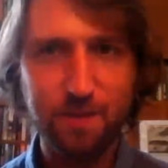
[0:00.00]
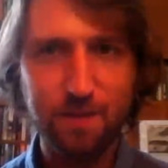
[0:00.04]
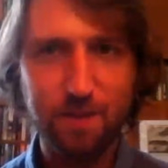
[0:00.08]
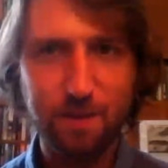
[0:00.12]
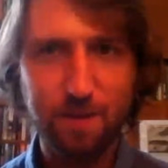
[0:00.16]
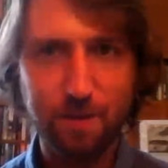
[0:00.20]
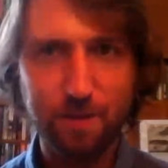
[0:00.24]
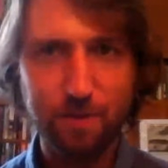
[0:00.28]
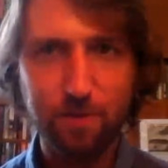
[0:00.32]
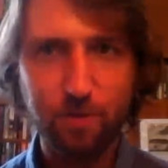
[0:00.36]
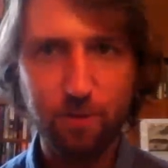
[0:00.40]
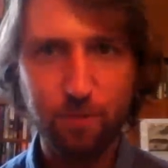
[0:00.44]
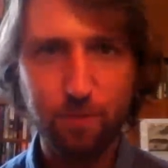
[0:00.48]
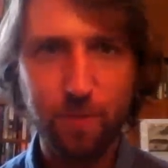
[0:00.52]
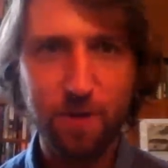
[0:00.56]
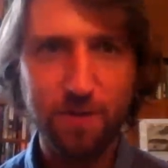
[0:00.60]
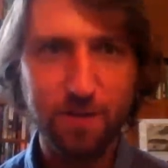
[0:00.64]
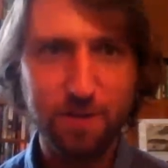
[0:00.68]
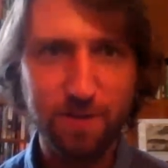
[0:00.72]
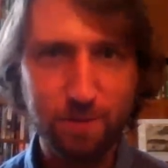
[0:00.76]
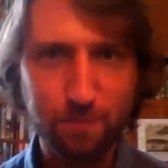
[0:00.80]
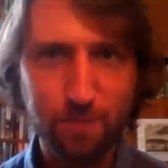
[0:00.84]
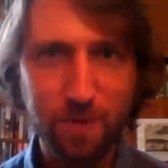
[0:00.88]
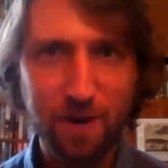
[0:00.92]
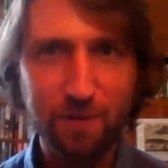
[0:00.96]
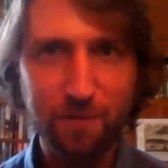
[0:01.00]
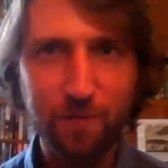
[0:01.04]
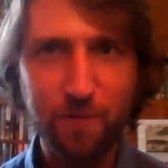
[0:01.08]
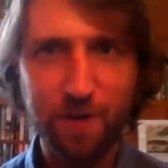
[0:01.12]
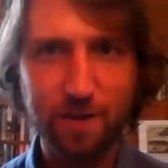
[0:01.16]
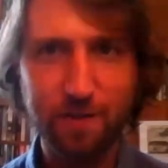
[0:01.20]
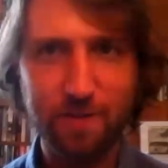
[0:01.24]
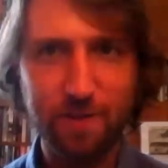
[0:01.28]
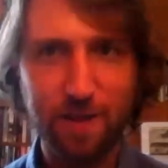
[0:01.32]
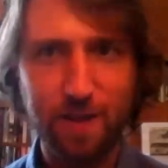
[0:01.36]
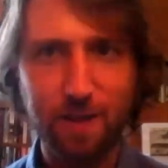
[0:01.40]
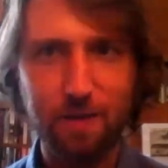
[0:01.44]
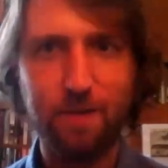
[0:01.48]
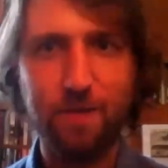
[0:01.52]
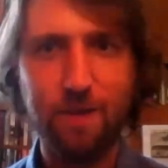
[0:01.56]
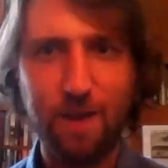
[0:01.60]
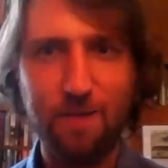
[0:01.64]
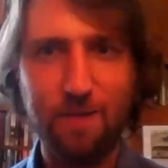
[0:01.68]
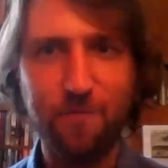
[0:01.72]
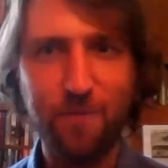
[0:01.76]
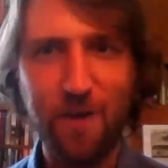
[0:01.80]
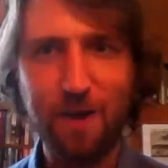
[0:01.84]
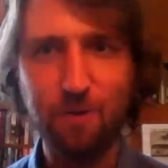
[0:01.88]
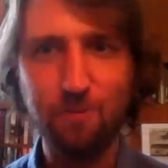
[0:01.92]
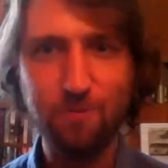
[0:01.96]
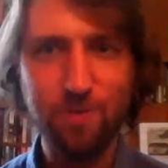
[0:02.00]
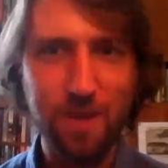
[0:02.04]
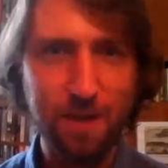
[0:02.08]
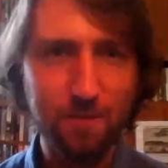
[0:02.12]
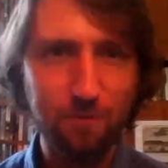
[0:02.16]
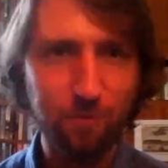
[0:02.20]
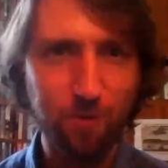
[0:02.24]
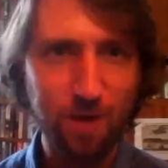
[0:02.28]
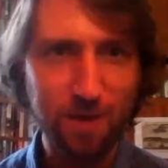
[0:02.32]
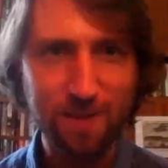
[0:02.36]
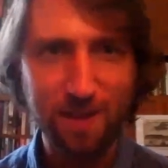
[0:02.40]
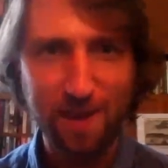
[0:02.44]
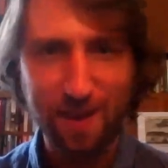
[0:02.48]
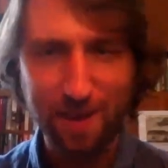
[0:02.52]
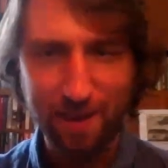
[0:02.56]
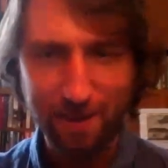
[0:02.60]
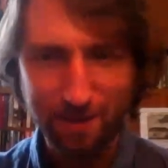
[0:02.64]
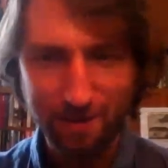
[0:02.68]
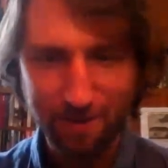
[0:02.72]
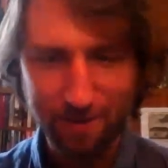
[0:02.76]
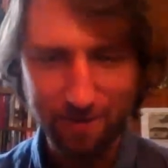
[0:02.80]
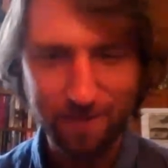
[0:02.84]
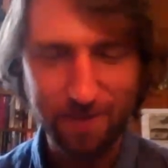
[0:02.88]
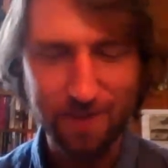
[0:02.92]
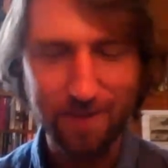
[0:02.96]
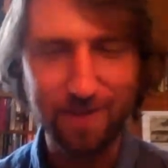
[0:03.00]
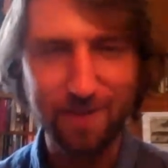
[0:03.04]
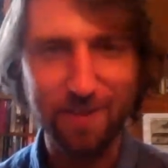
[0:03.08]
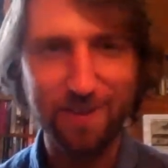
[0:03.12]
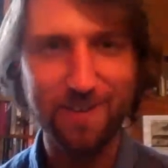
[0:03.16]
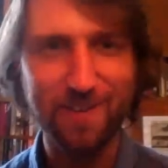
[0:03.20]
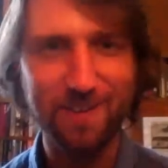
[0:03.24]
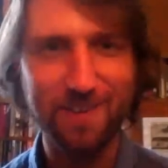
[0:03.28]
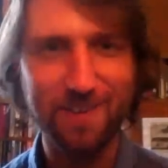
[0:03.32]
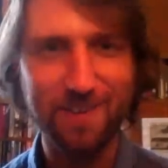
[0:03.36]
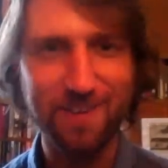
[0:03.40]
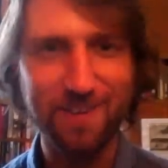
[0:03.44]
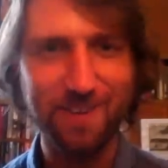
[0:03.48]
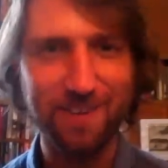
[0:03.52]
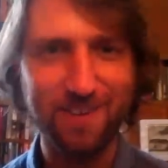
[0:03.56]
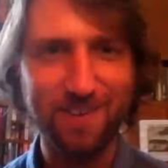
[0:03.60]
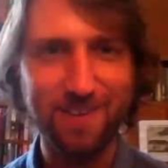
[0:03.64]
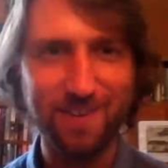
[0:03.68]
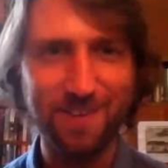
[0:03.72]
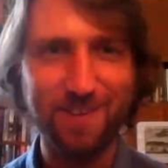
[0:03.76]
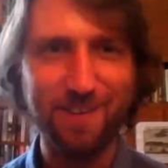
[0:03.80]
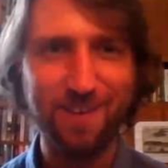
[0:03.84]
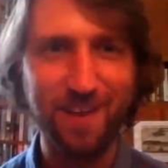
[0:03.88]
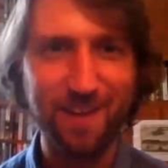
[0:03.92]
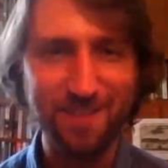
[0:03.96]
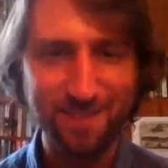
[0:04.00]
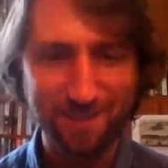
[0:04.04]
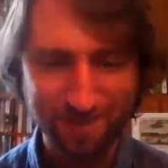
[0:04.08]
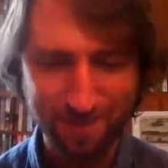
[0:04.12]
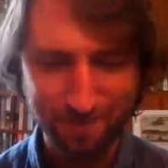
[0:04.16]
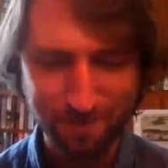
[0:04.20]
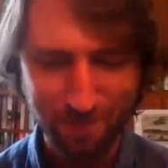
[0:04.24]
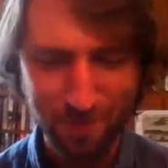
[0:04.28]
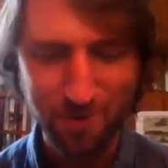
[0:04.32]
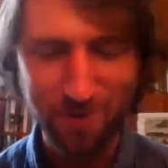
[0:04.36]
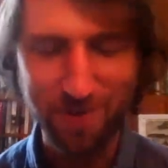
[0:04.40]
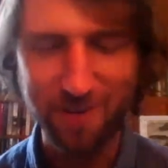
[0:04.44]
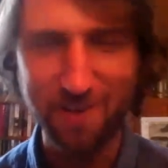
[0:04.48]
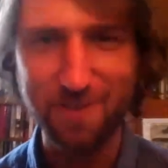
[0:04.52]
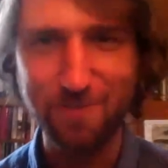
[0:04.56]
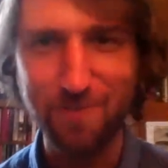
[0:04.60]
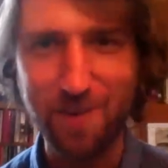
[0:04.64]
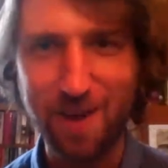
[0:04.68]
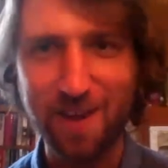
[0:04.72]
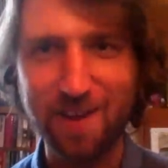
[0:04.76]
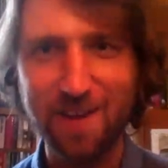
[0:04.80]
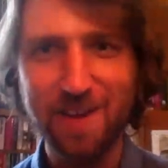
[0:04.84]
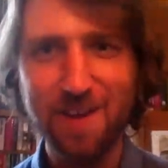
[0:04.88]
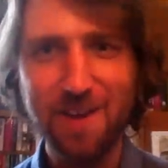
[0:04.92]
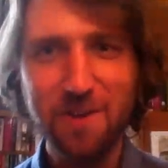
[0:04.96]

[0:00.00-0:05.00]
Nobody is perfect. I found them when I had this book in my